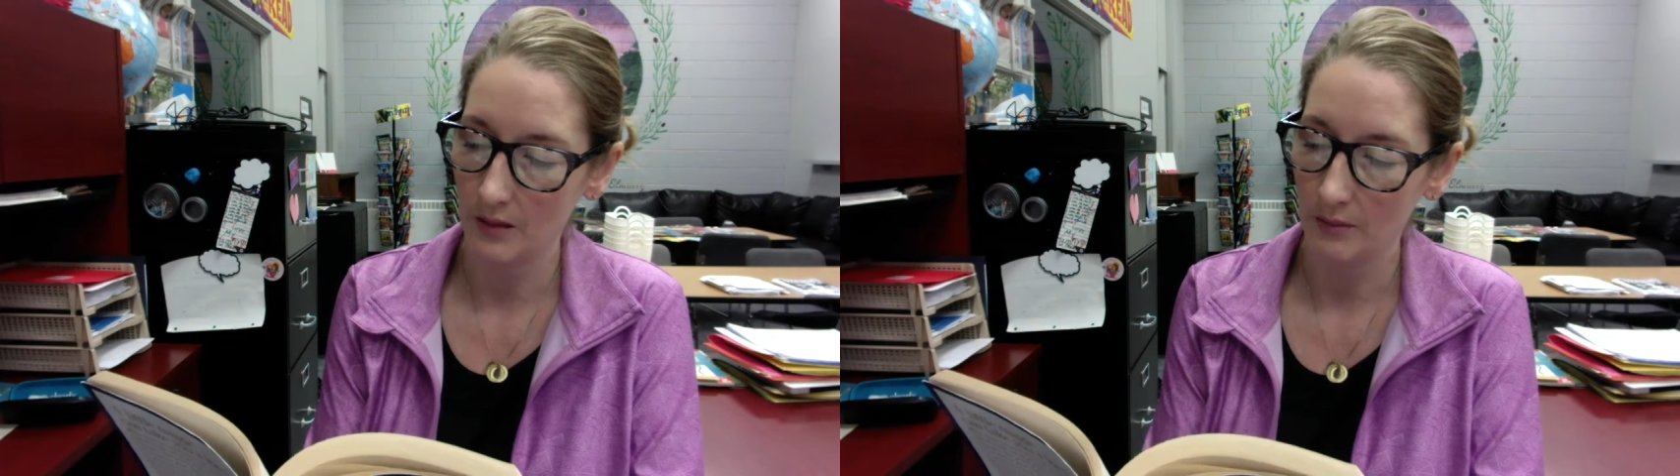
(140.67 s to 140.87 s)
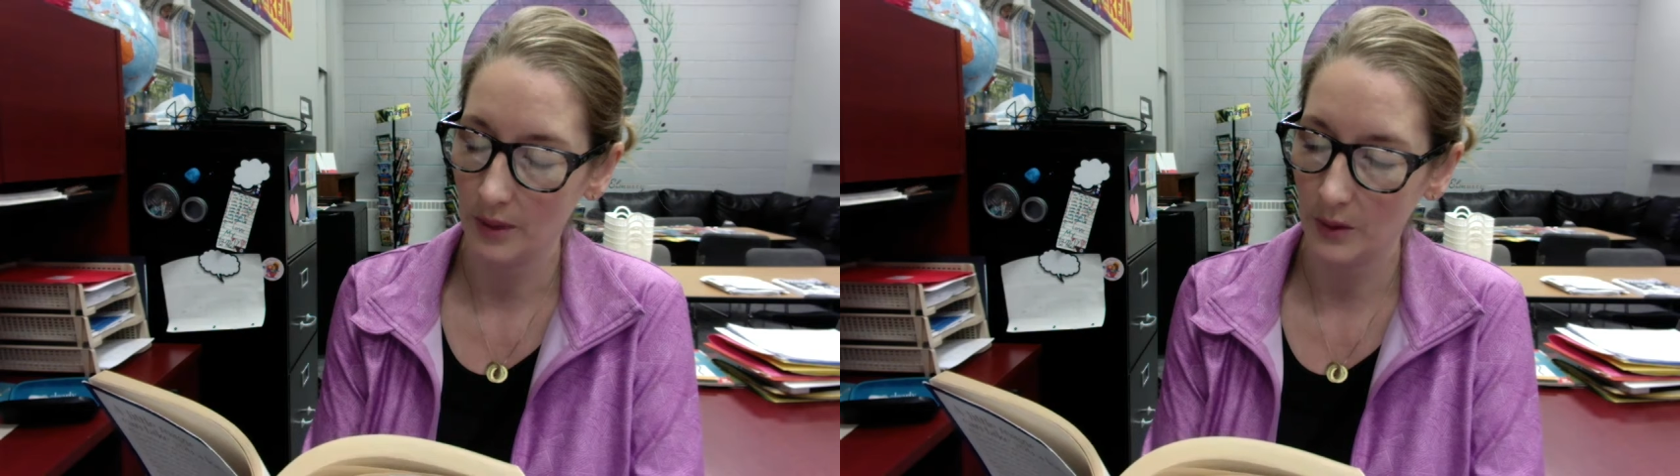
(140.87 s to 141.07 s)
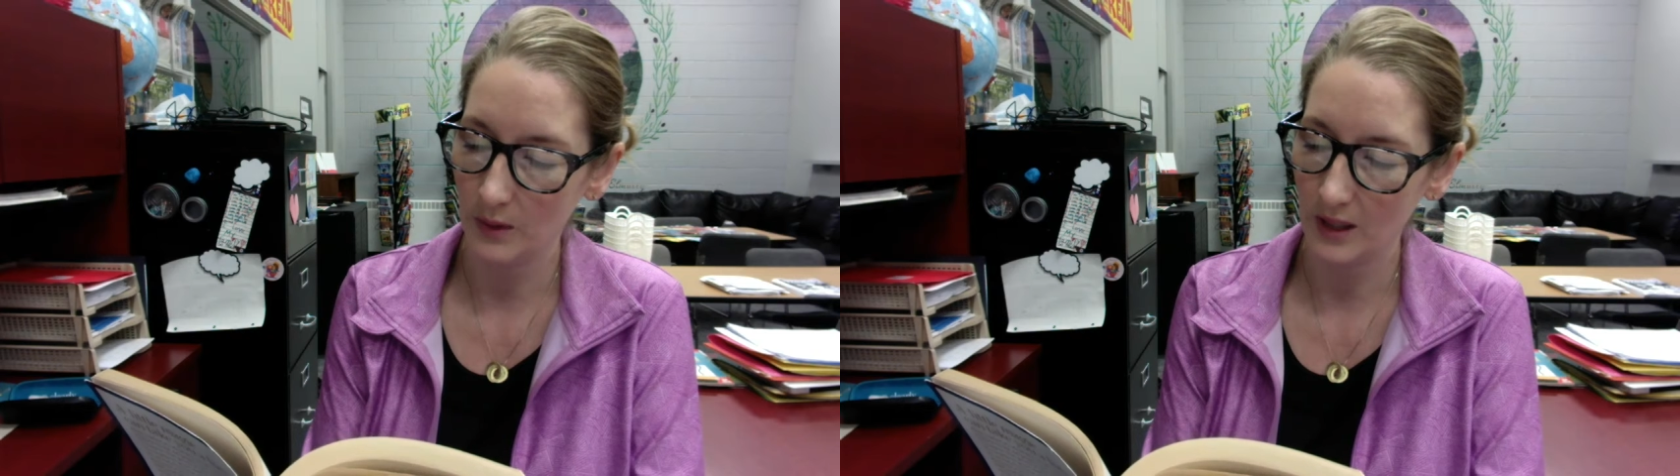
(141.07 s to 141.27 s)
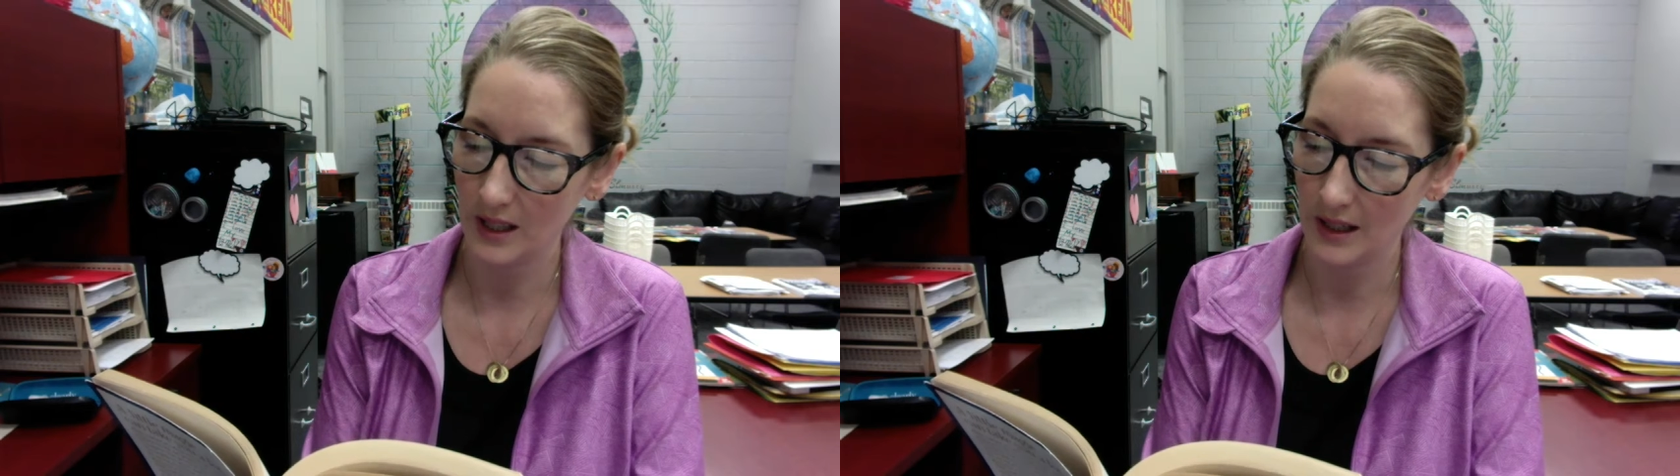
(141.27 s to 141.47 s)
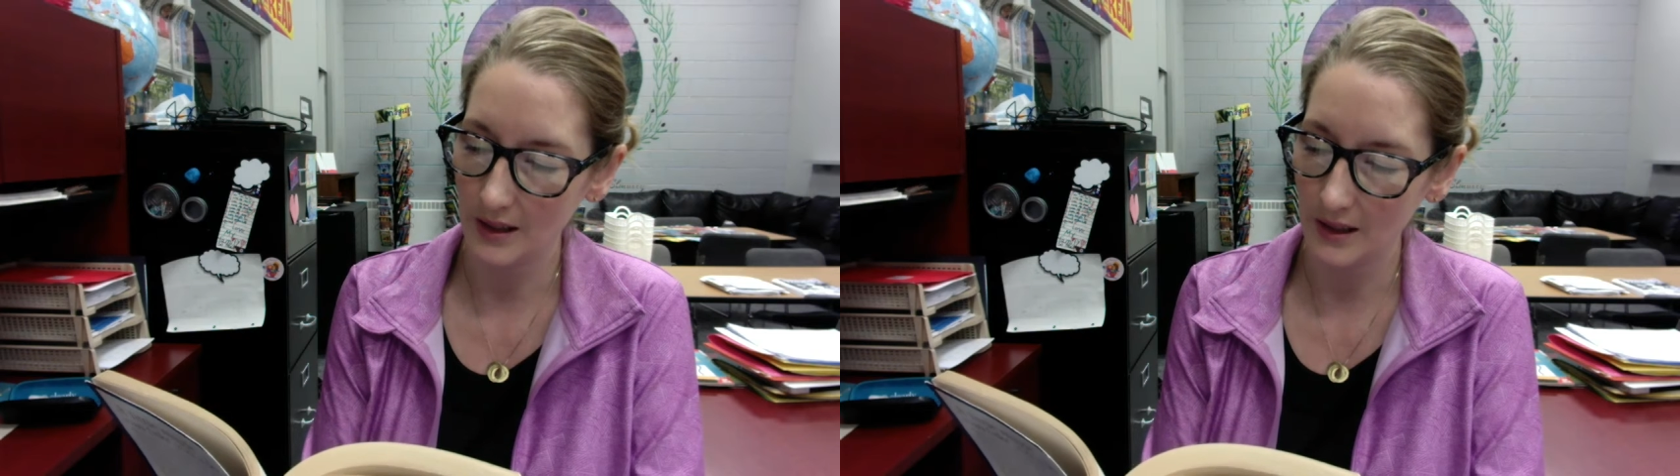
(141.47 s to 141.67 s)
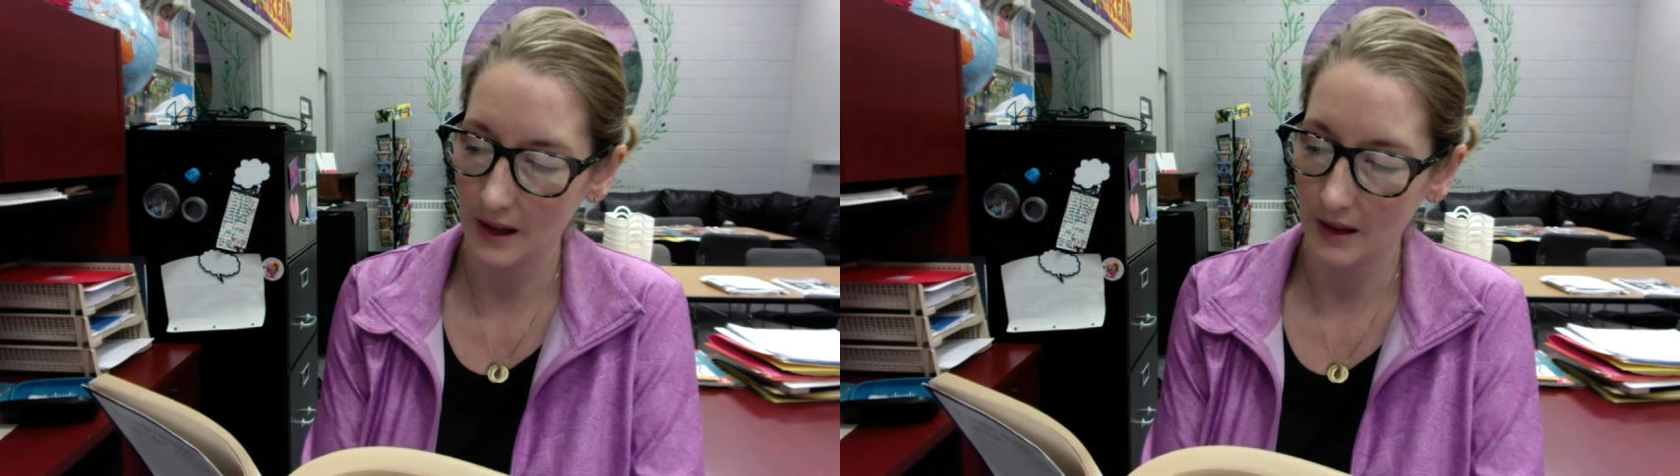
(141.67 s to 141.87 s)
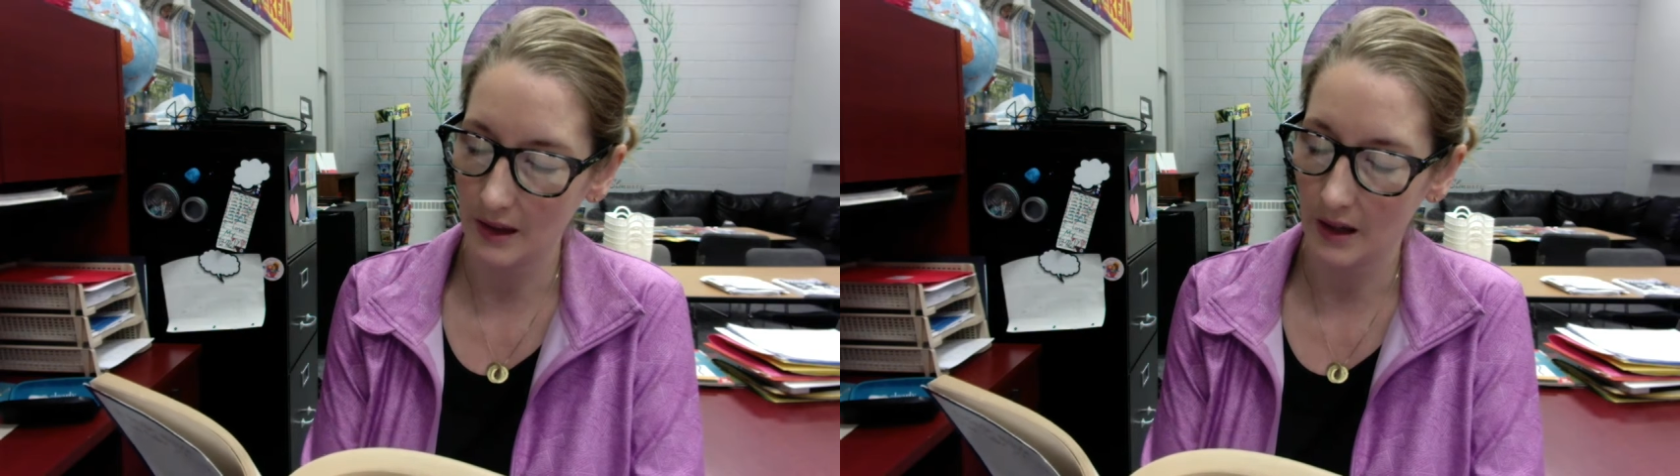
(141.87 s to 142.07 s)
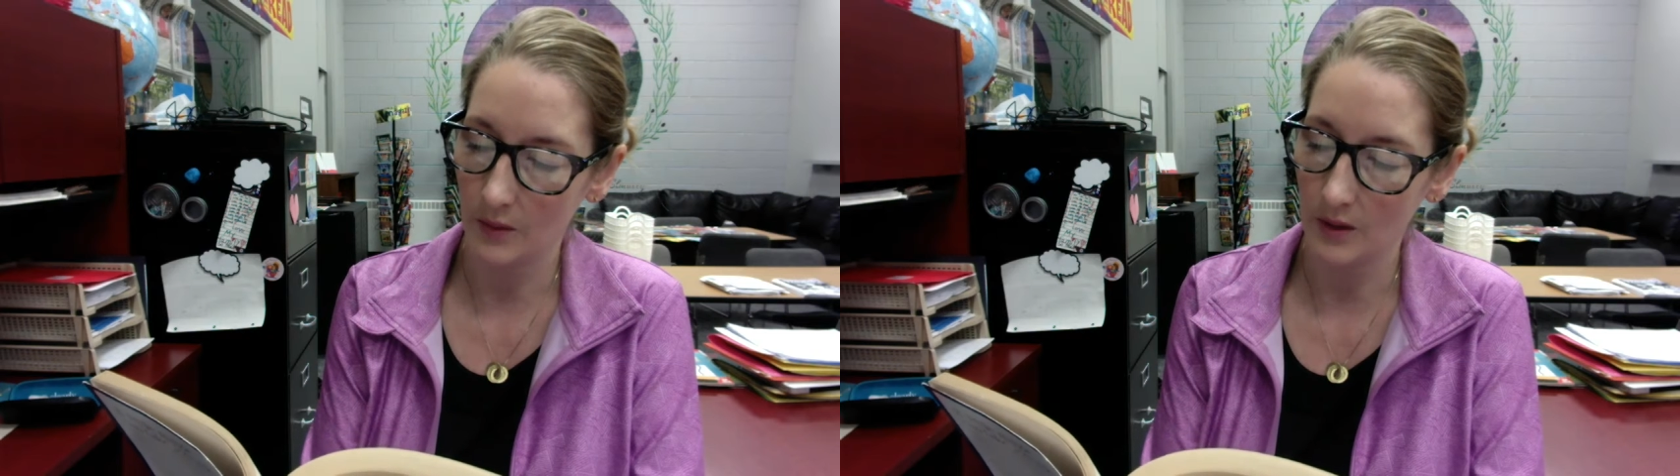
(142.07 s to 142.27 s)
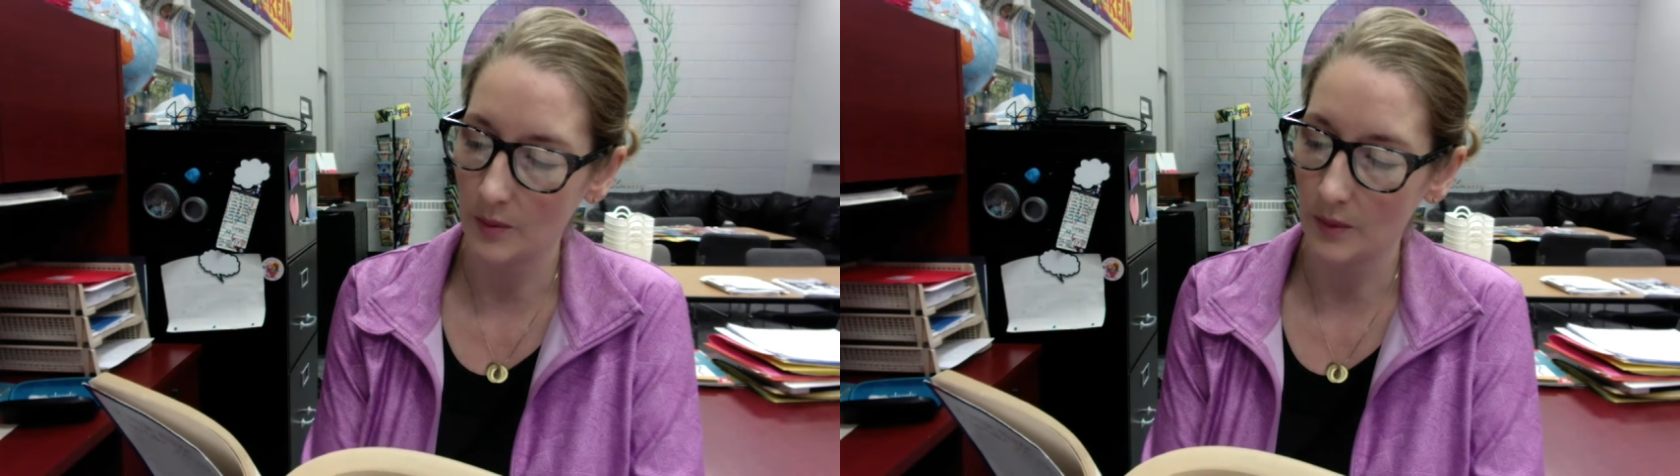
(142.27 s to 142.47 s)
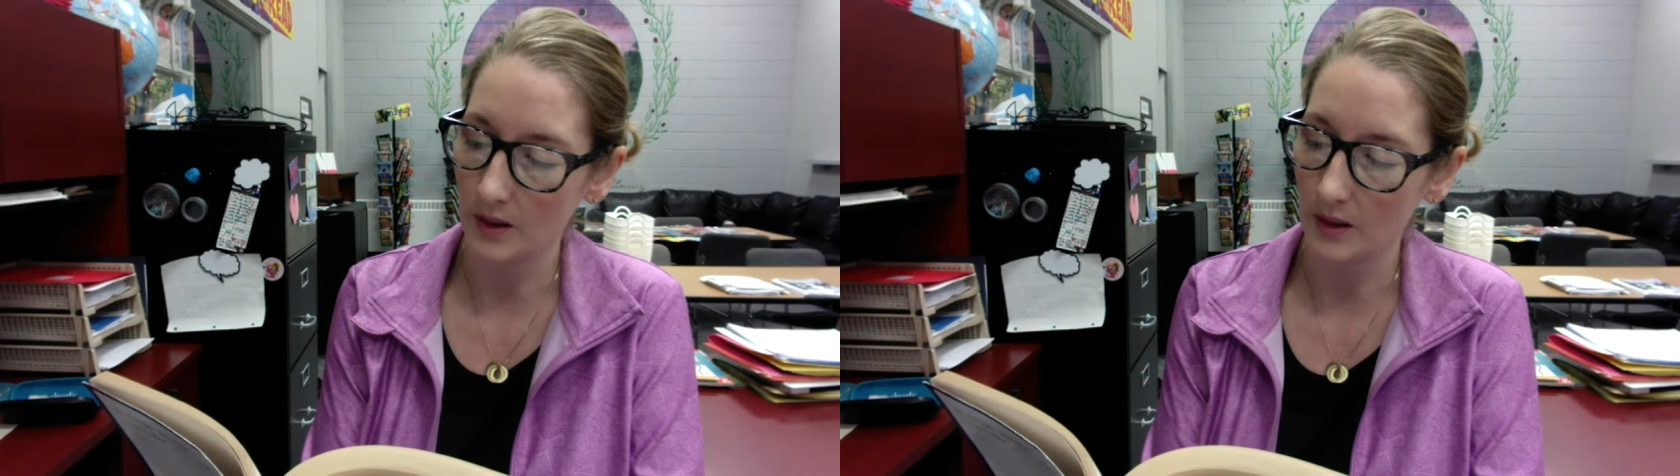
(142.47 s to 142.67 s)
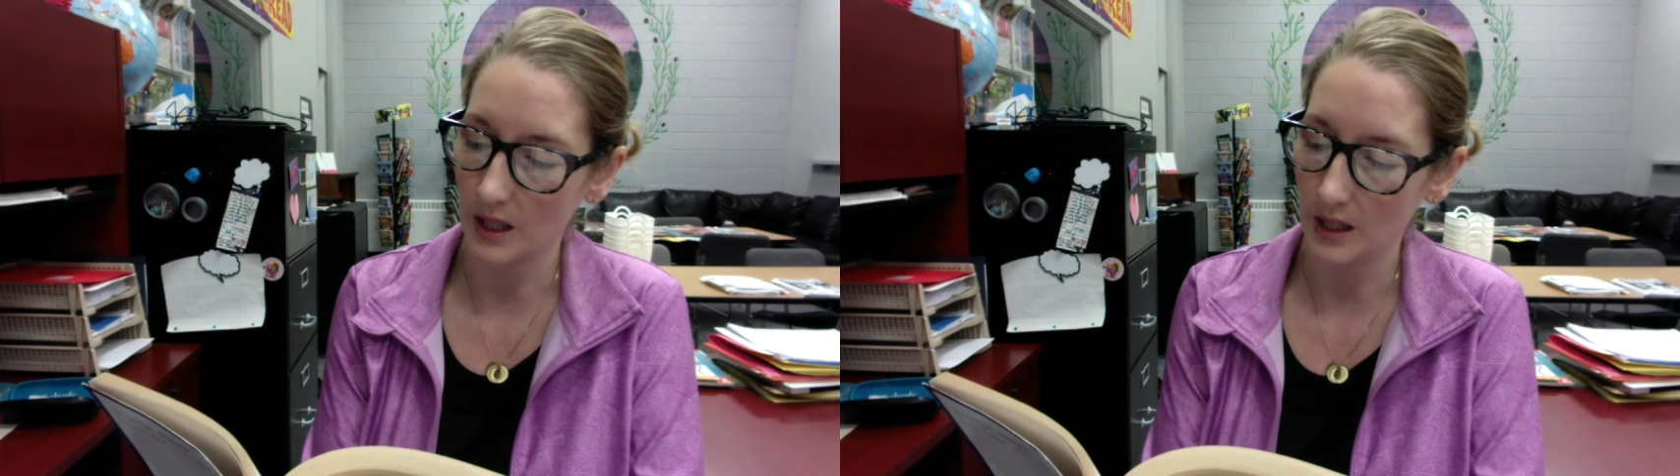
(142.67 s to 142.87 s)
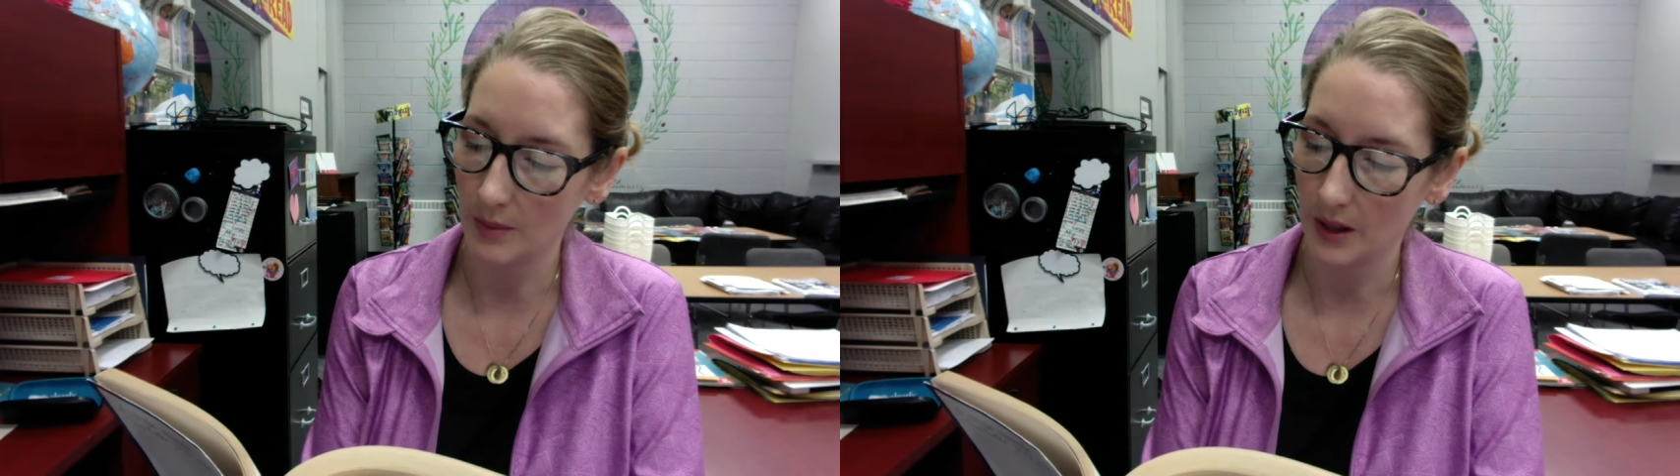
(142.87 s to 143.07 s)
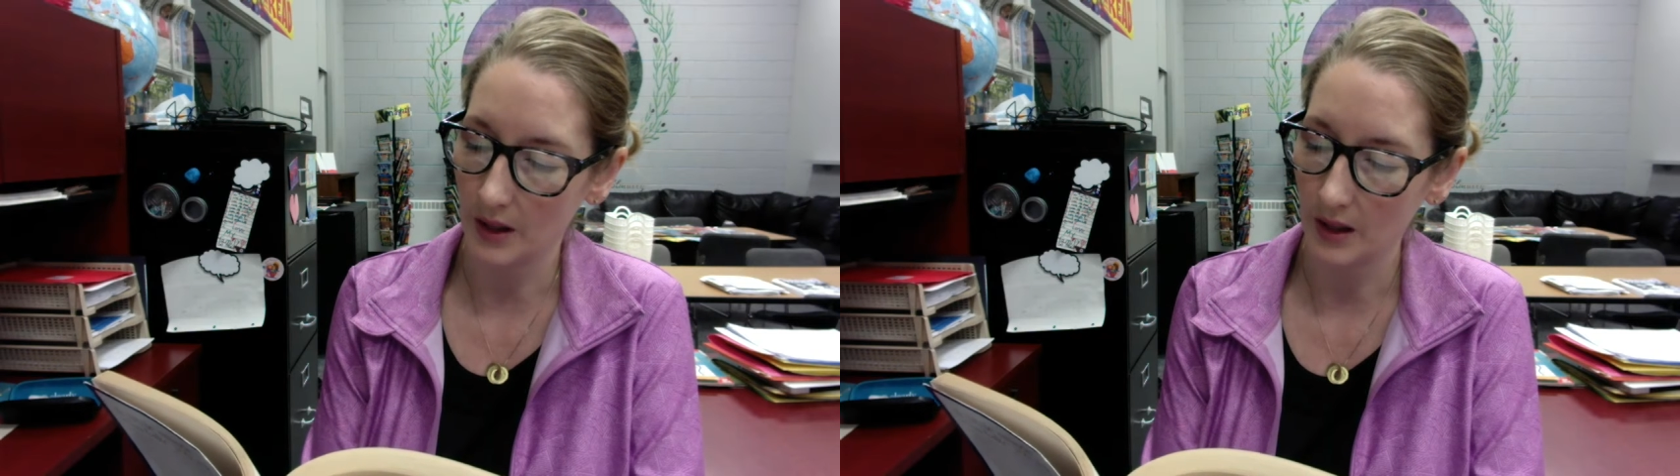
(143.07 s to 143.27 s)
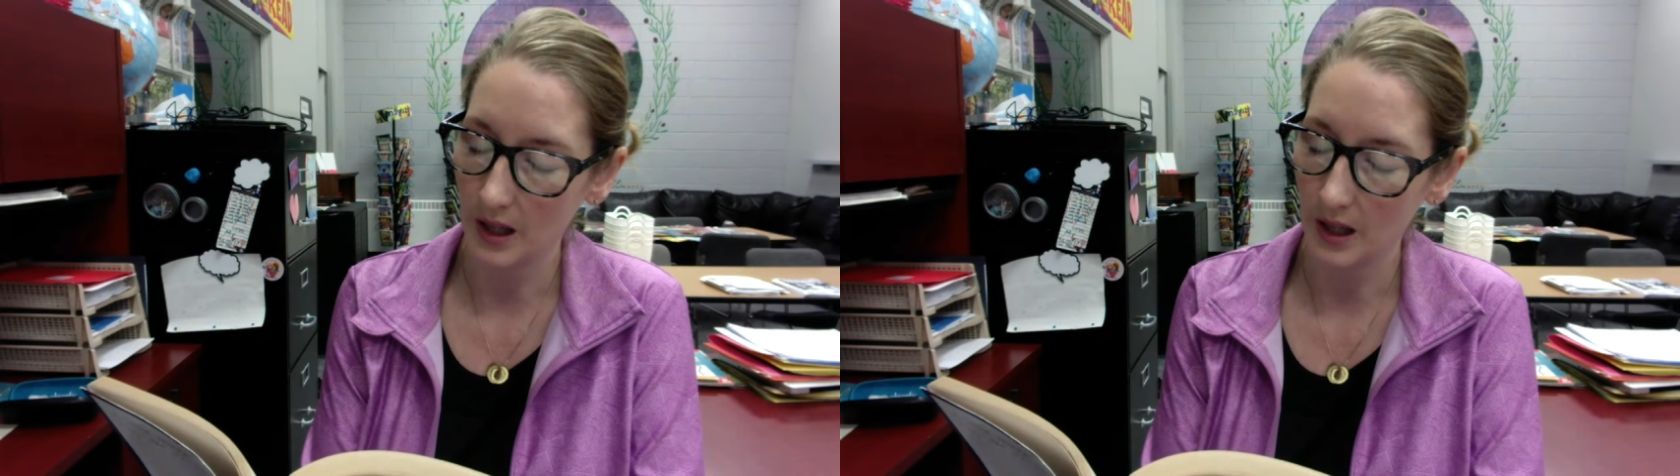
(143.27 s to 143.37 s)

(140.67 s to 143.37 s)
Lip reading: "But what is that thing?" whispered the ladybug.